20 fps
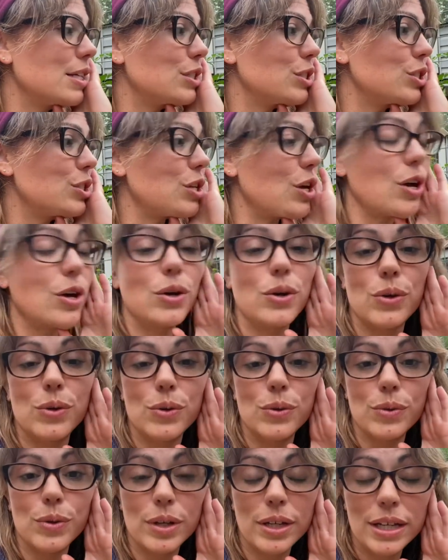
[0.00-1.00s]

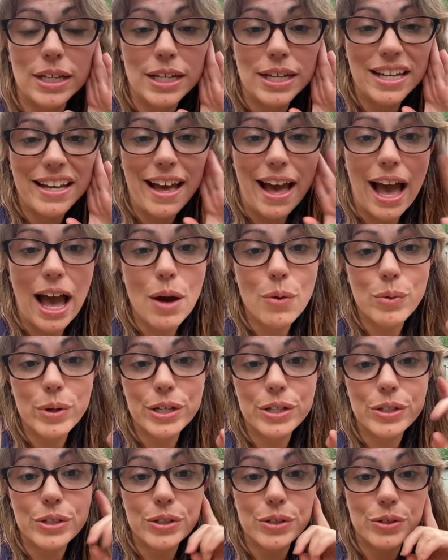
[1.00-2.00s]
so I
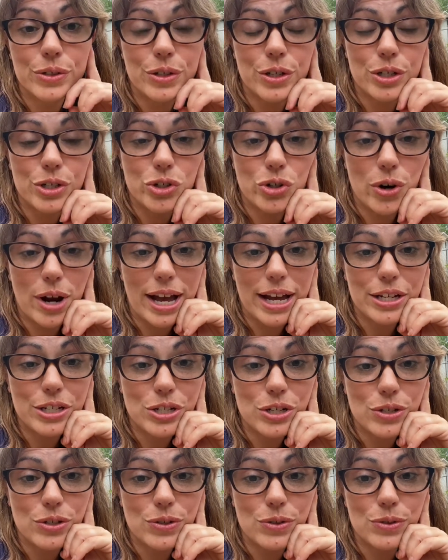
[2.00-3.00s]
will try
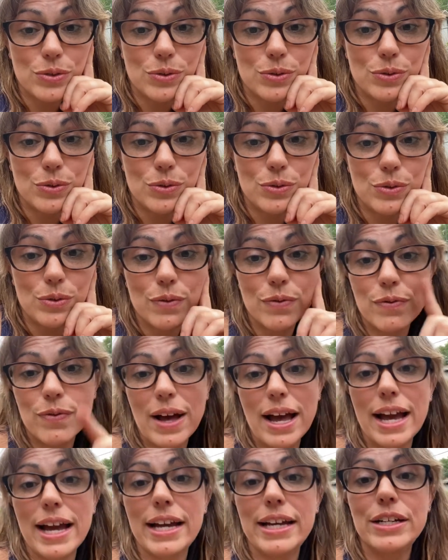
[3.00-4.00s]
to
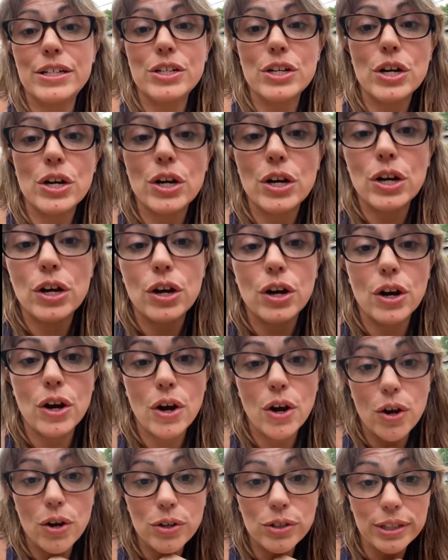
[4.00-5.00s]
find
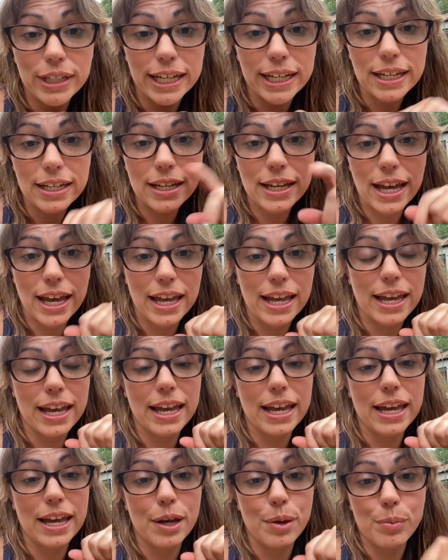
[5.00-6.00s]
her link
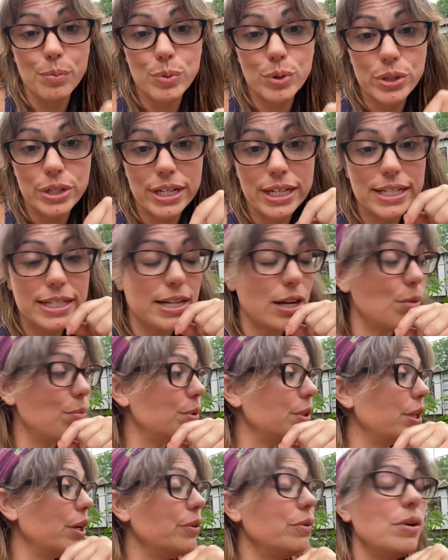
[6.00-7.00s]
and put it down
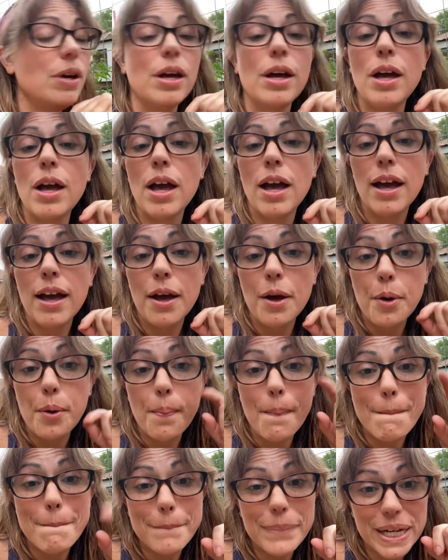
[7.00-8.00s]
below.
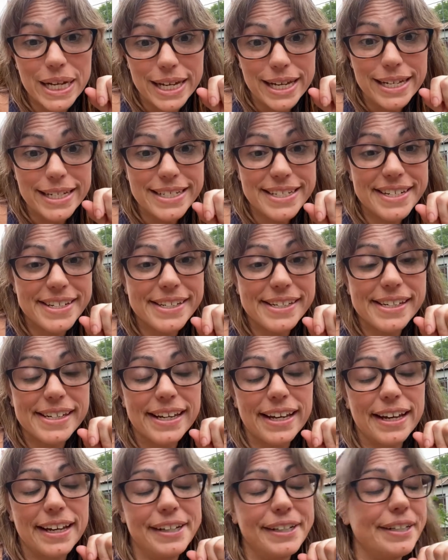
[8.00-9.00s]
But
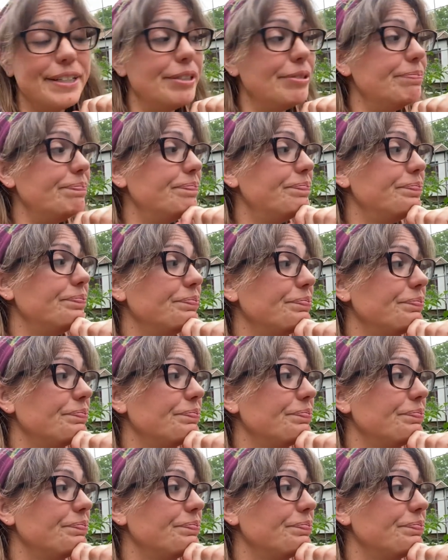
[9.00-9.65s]
um,